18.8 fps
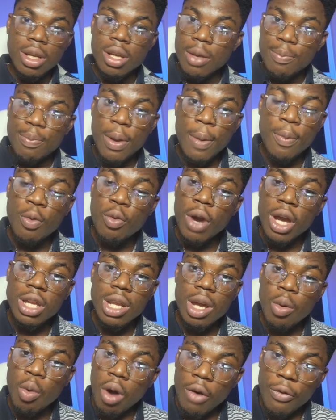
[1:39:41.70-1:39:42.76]
people wey dey
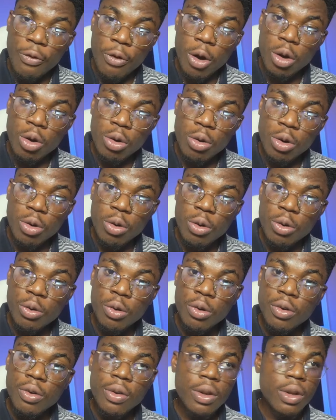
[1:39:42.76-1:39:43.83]
work for go
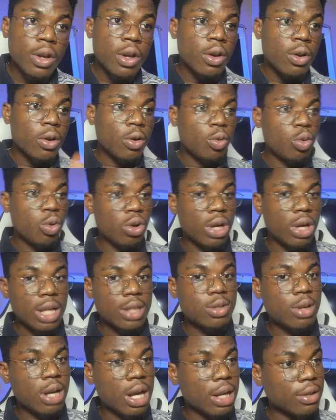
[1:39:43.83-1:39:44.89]
will look
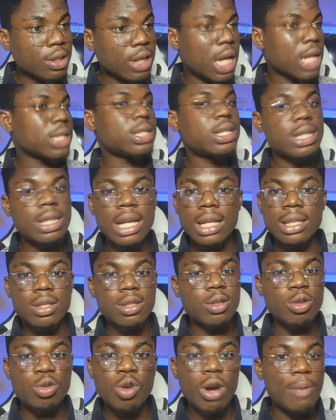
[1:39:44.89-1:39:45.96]
at you and see that
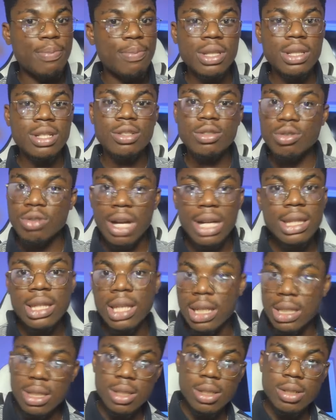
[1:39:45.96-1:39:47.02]
you are being
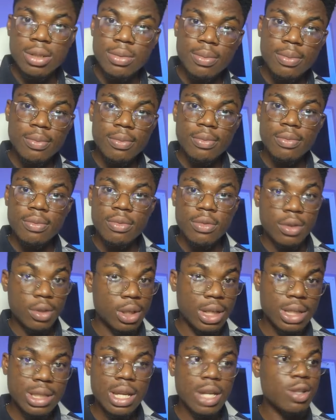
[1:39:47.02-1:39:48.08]
distracted. You
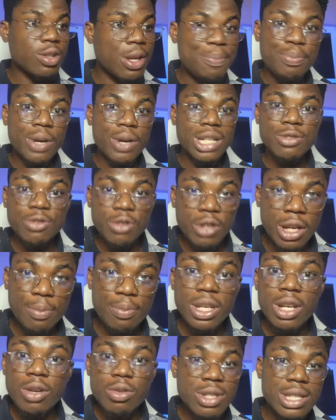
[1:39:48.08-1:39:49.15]
understand? You dey press phone, they
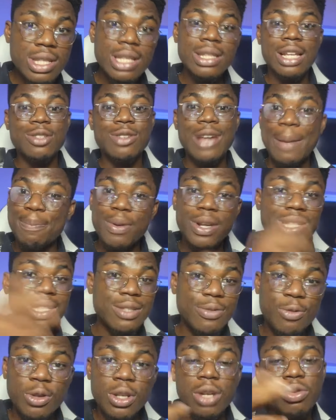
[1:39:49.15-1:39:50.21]
will see it as you are pressing
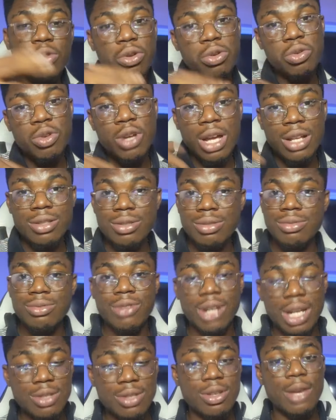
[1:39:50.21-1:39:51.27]
phone. They will not know you are
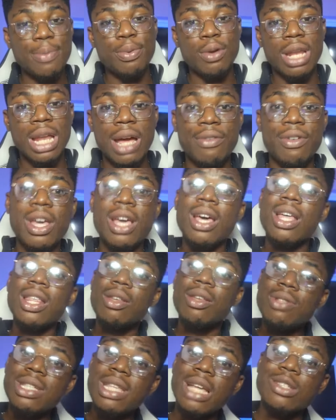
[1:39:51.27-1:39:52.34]
trying to help your life. They will
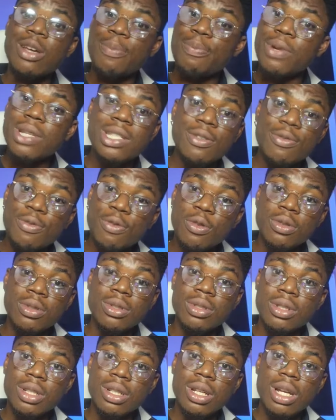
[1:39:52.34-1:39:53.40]
see that you are pressing phone
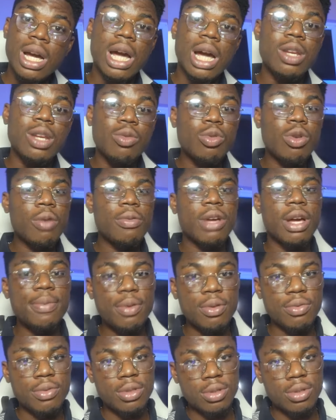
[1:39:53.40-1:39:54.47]
and they will not be happy
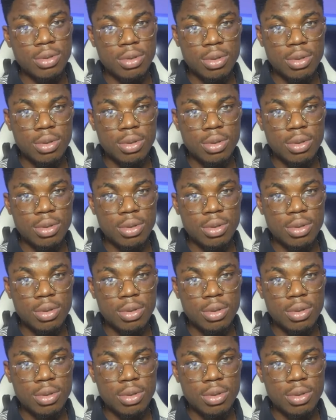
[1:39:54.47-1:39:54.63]
with you.